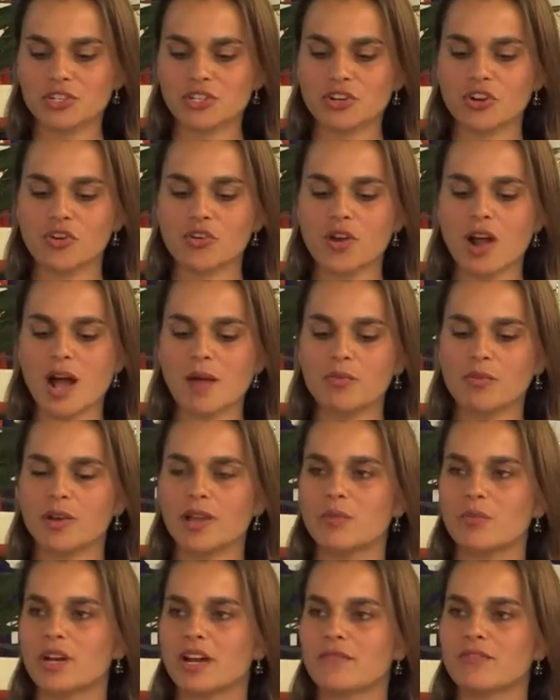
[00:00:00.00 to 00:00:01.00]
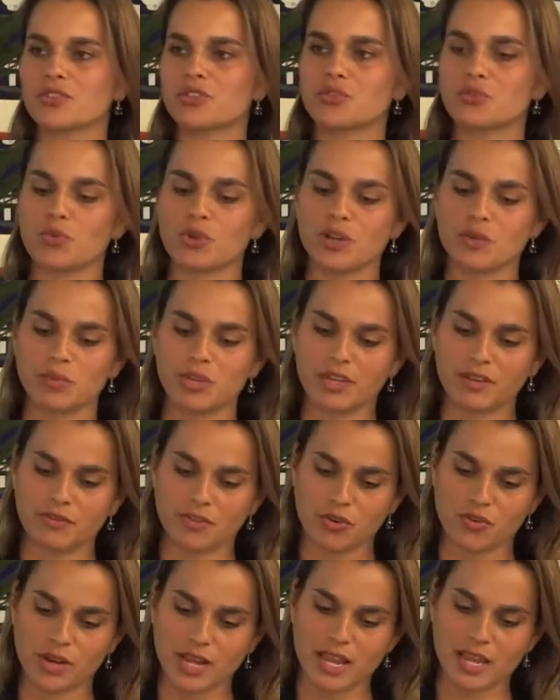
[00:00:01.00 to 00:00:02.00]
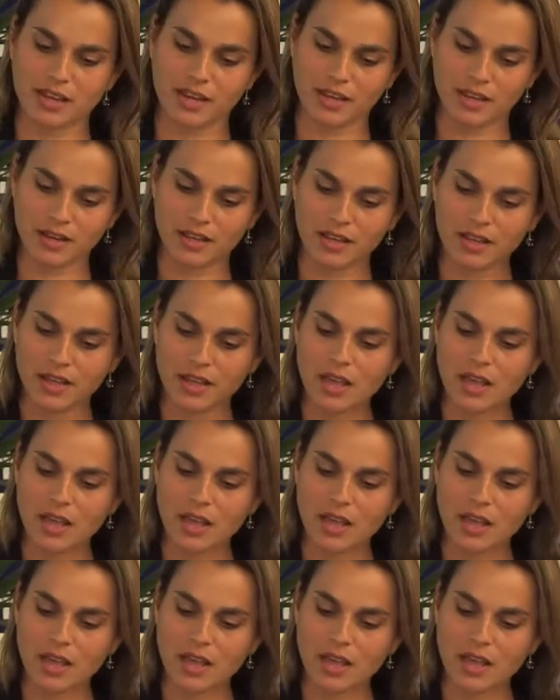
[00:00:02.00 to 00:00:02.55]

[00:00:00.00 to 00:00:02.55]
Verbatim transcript: to corroborate whatever story we have created